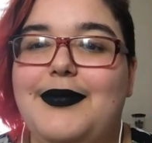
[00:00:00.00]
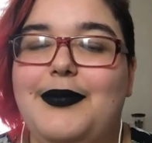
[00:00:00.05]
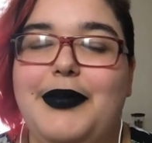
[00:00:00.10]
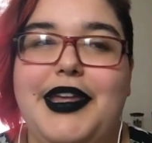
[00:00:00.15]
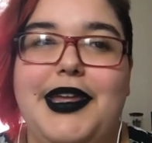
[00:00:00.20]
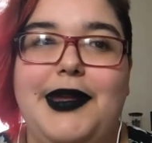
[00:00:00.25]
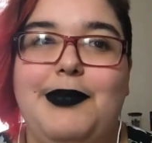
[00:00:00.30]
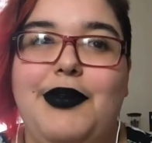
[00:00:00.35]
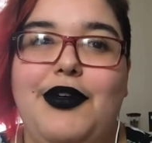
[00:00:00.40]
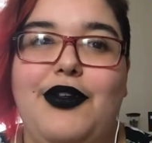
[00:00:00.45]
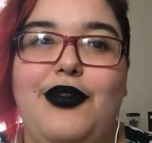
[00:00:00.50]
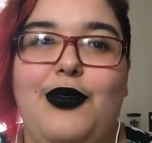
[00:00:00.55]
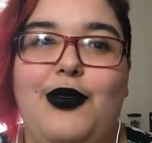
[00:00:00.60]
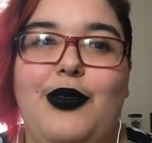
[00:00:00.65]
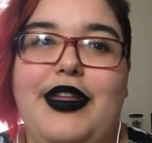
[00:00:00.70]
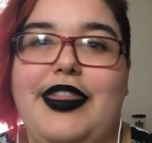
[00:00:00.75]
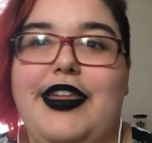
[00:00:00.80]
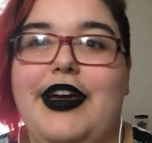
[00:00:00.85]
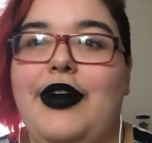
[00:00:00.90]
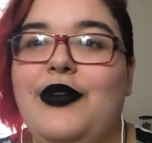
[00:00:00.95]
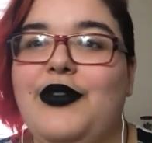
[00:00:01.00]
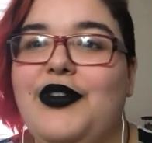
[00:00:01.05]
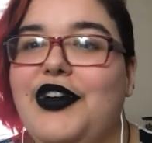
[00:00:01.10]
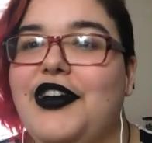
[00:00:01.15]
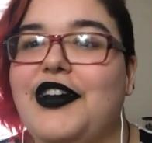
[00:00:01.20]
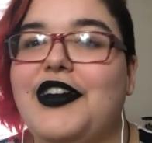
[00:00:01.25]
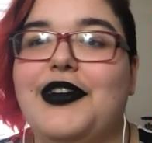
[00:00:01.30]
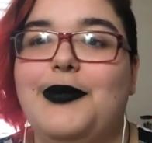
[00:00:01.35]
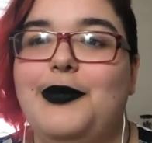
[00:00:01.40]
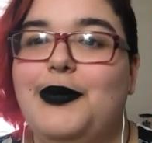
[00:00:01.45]
People without
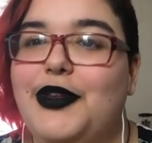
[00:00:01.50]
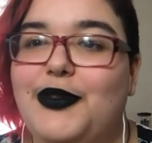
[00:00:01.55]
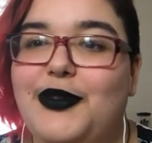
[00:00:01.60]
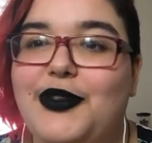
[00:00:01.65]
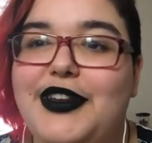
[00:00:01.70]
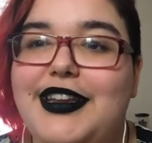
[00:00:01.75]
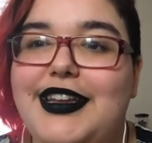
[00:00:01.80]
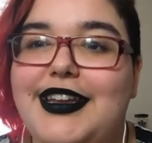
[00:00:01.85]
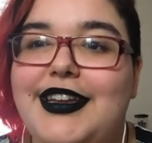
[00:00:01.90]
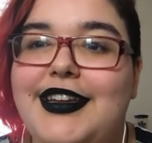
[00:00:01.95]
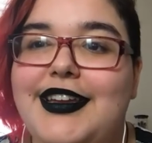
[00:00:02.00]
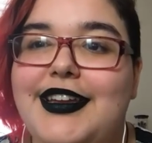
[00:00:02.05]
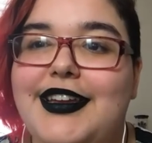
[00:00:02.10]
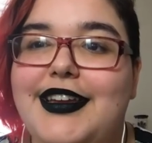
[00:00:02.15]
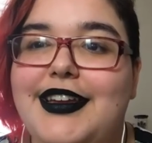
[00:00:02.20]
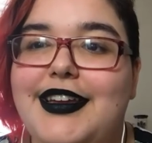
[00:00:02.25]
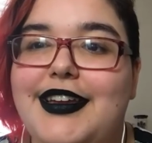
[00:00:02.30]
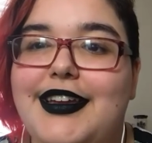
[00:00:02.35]
a community